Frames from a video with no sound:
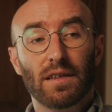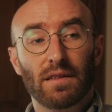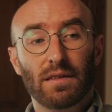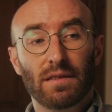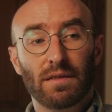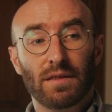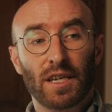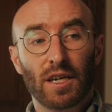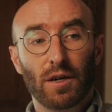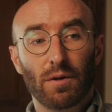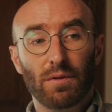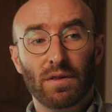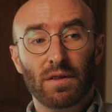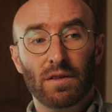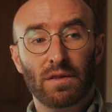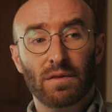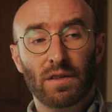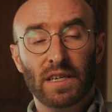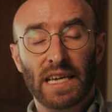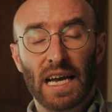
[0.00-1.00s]
you know,
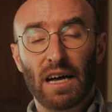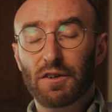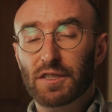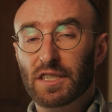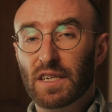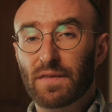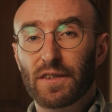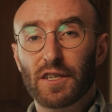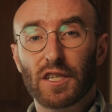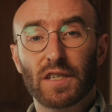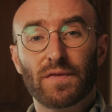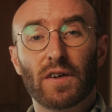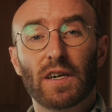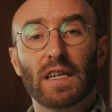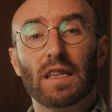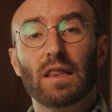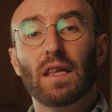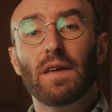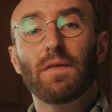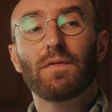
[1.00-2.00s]
the galaxy feels very
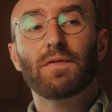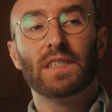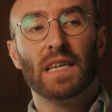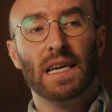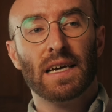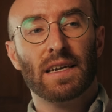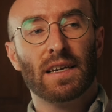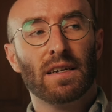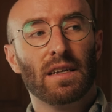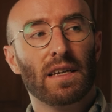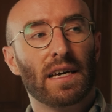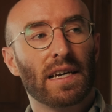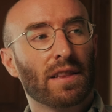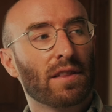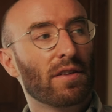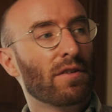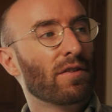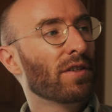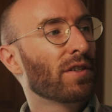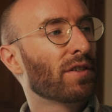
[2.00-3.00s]
lived in, and like
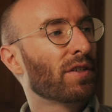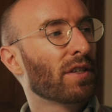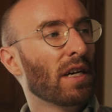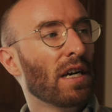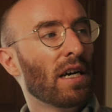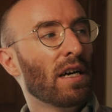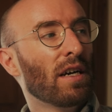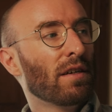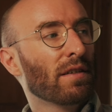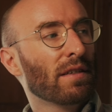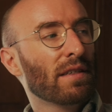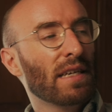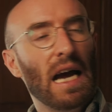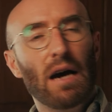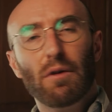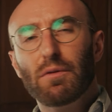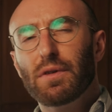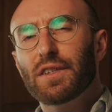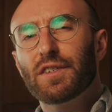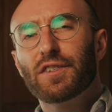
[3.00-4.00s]
there's
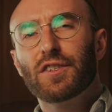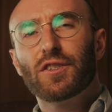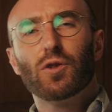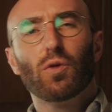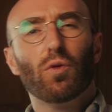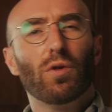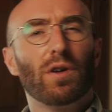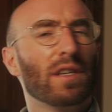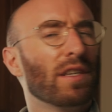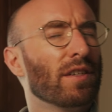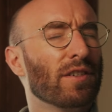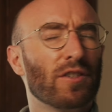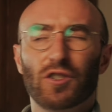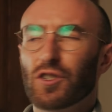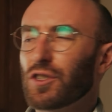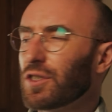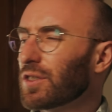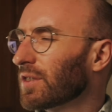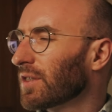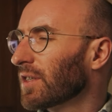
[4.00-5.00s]
countless stories
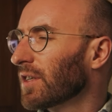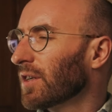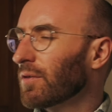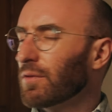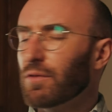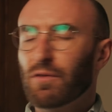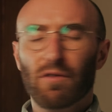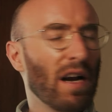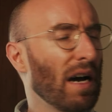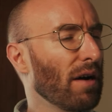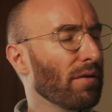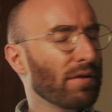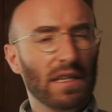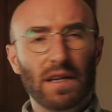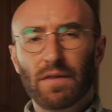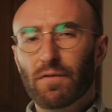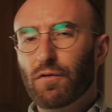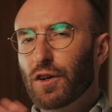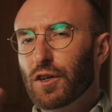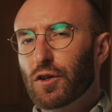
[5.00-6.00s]
just, you know, around
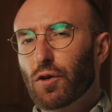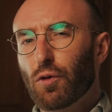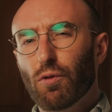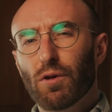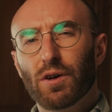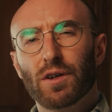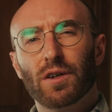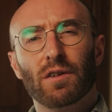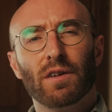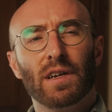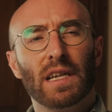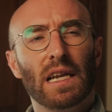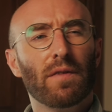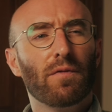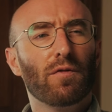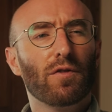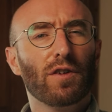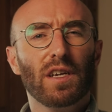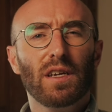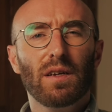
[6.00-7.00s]
every corner and
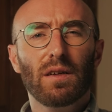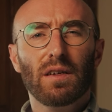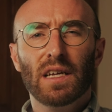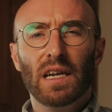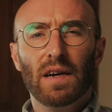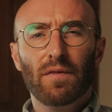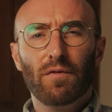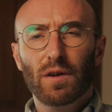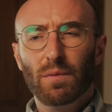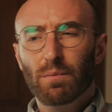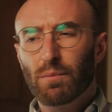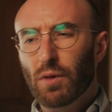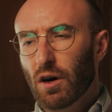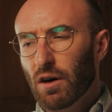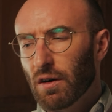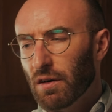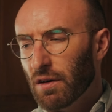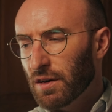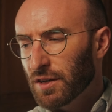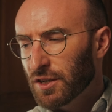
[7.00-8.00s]
every
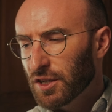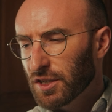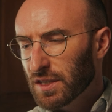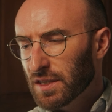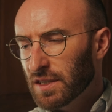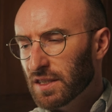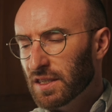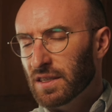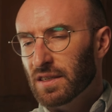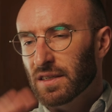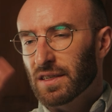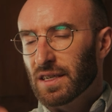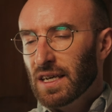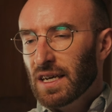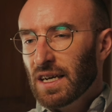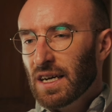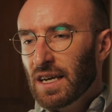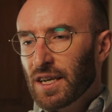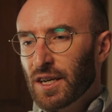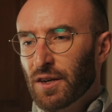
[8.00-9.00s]
bar. It's just, it's a,
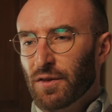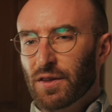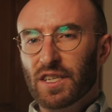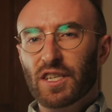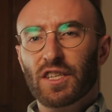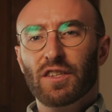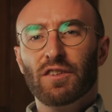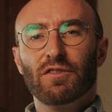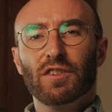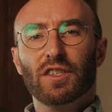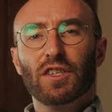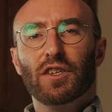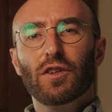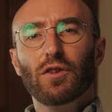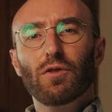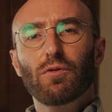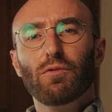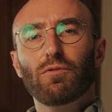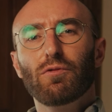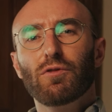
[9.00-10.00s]
you know, there's a
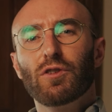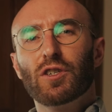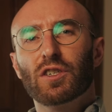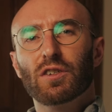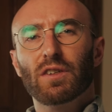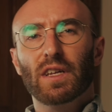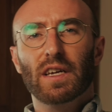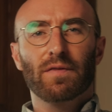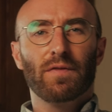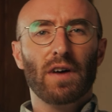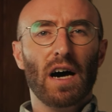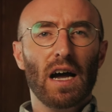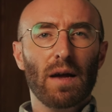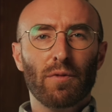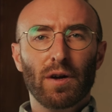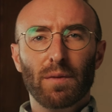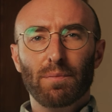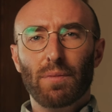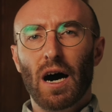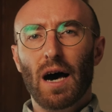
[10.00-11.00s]
huge, like,
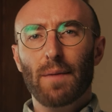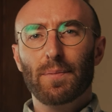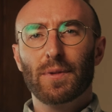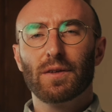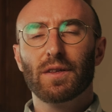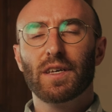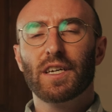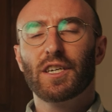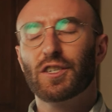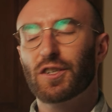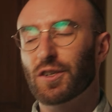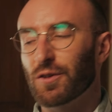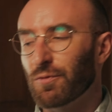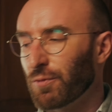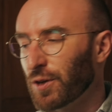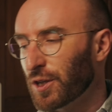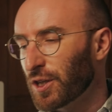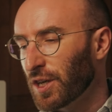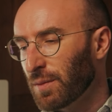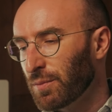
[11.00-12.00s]
vibrant population,
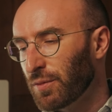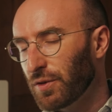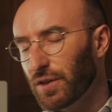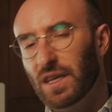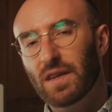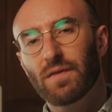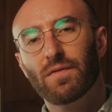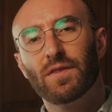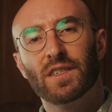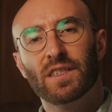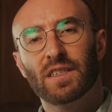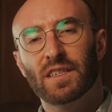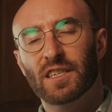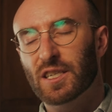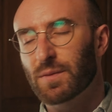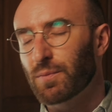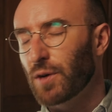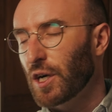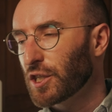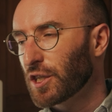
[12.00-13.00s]
which I believe is an
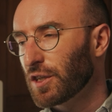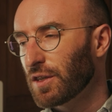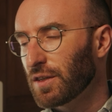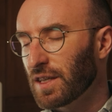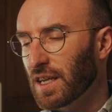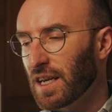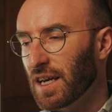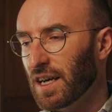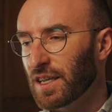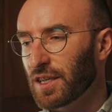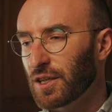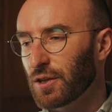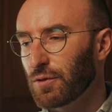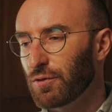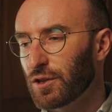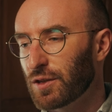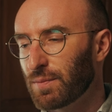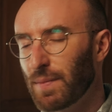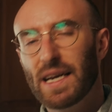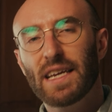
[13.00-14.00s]
expression that I
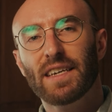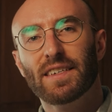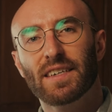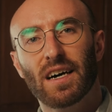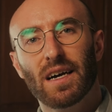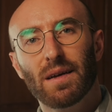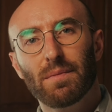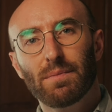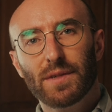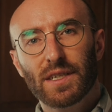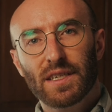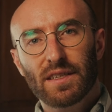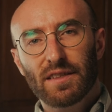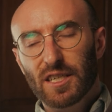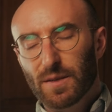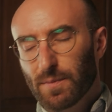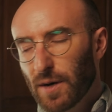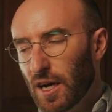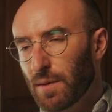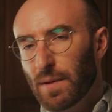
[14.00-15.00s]
used many times in the
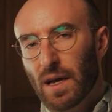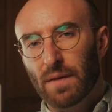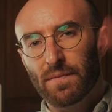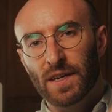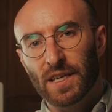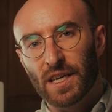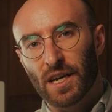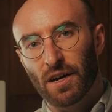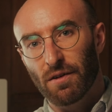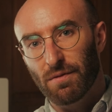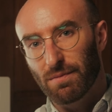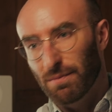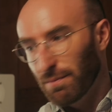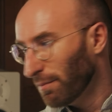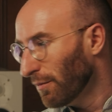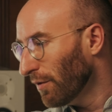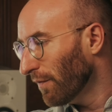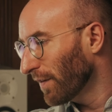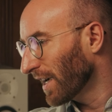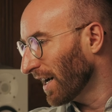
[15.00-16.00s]
Spider-Man video.
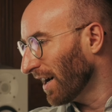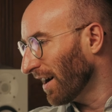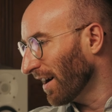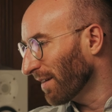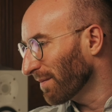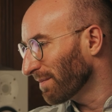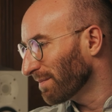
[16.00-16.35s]
Moving on.